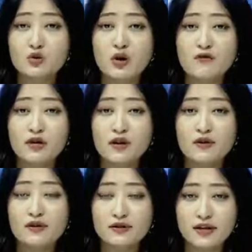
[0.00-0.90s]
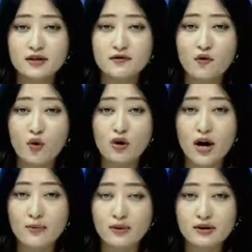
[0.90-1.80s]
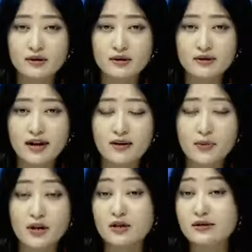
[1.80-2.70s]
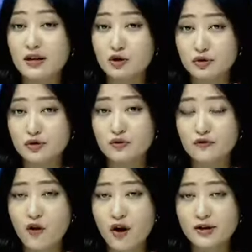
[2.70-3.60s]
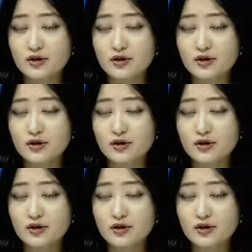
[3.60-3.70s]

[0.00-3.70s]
driver Naveen says 4 ambulances have been stationed so far and